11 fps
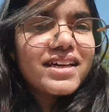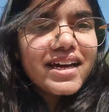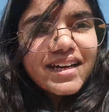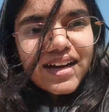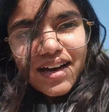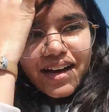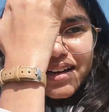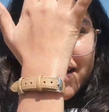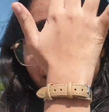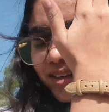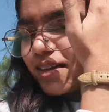side. I
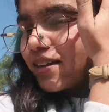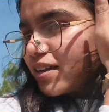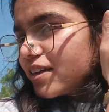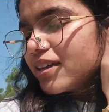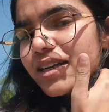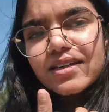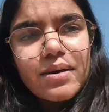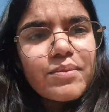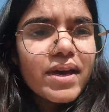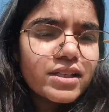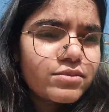did
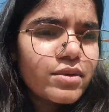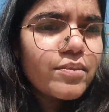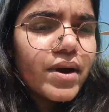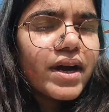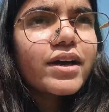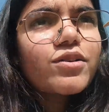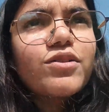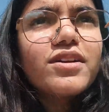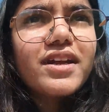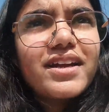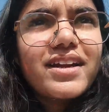the maximum I
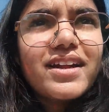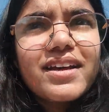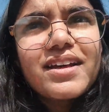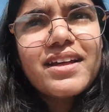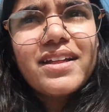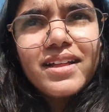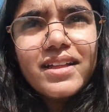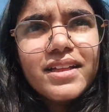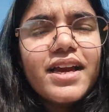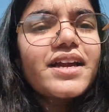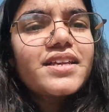could, and
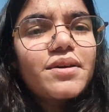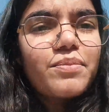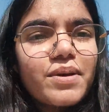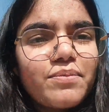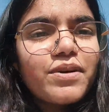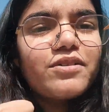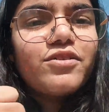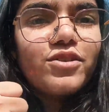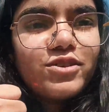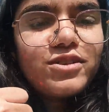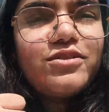the paper
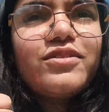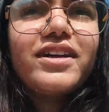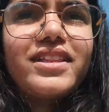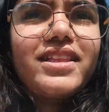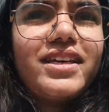was worth